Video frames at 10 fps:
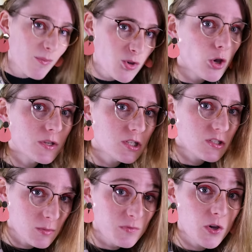I'm going to
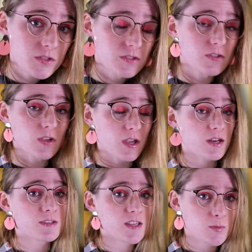subvert
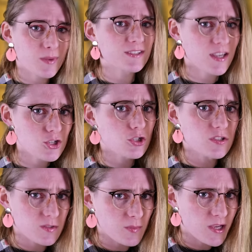society's
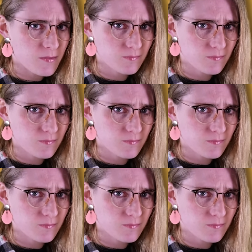expectations of me.